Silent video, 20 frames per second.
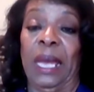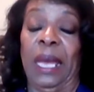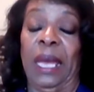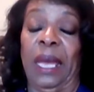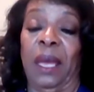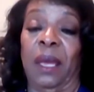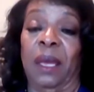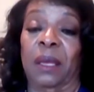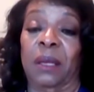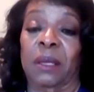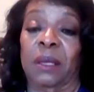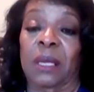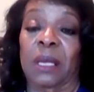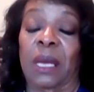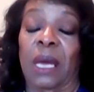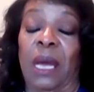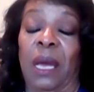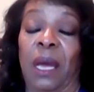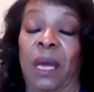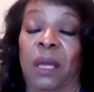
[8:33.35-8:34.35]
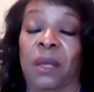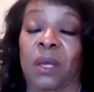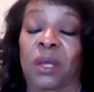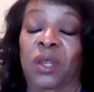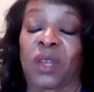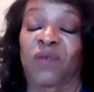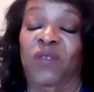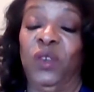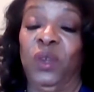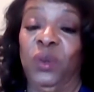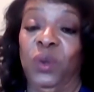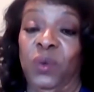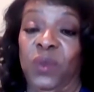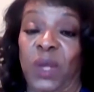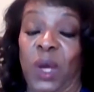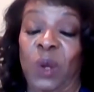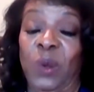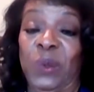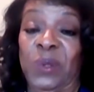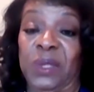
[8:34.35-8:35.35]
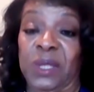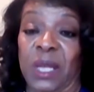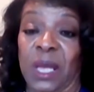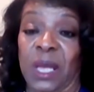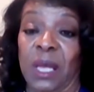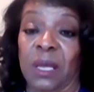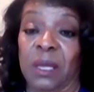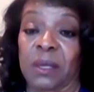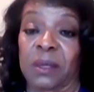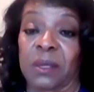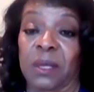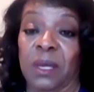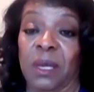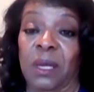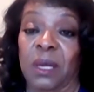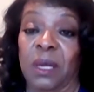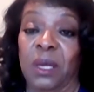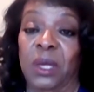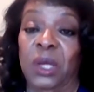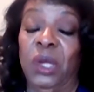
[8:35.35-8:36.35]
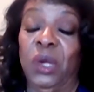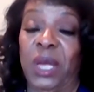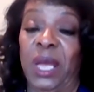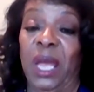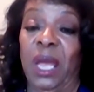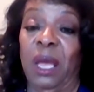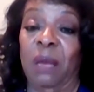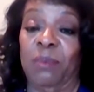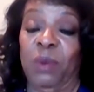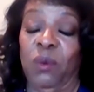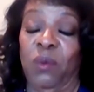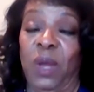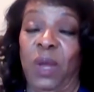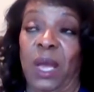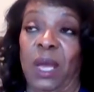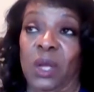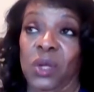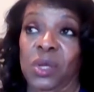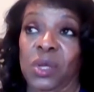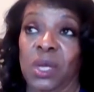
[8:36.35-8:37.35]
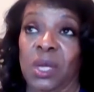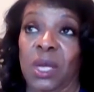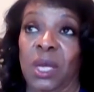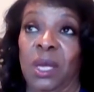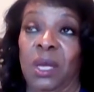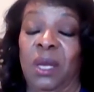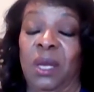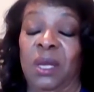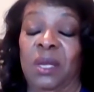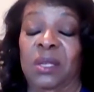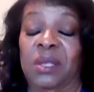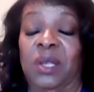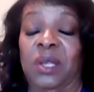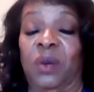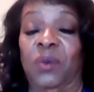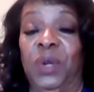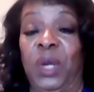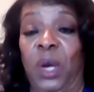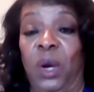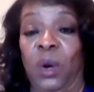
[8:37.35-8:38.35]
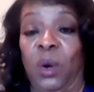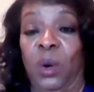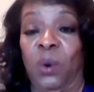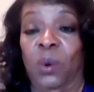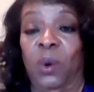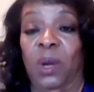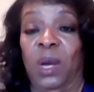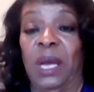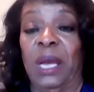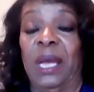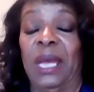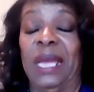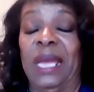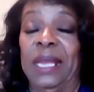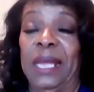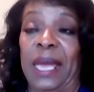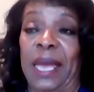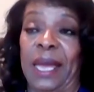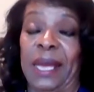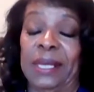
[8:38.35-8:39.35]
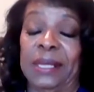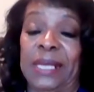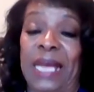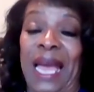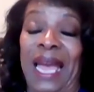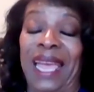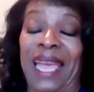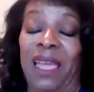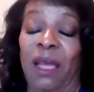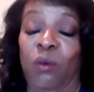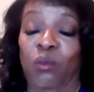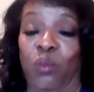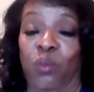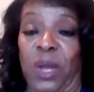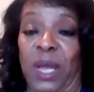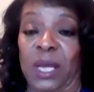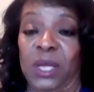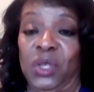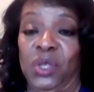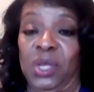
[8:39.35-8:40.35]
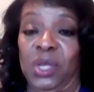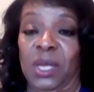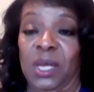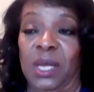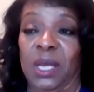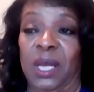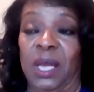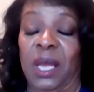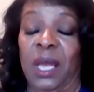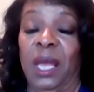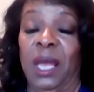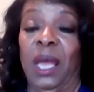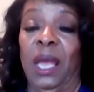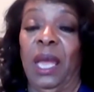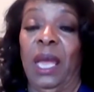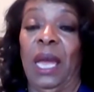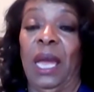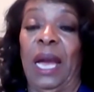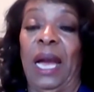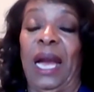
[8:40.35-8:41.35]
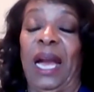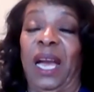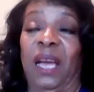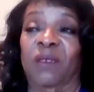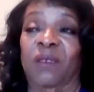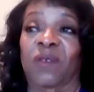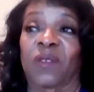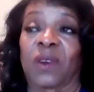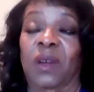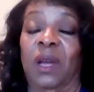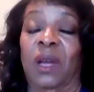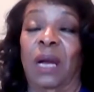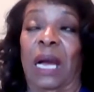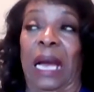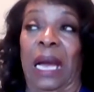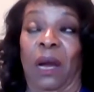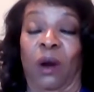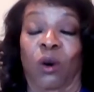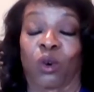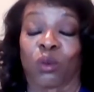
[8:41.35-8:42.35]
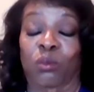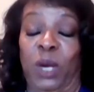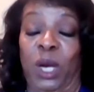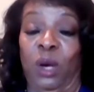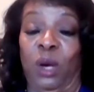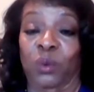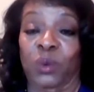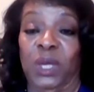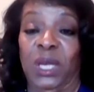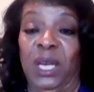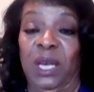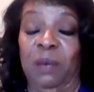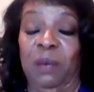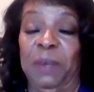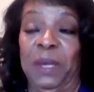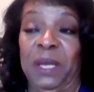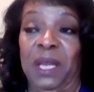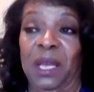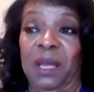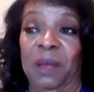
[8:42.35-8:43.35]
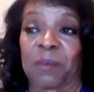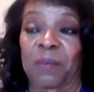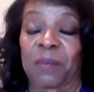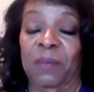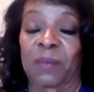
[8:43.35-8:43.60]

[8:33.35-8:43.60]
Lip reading: And if you do those things, you can be rich. So no, and yes, I am rich. I own my own company.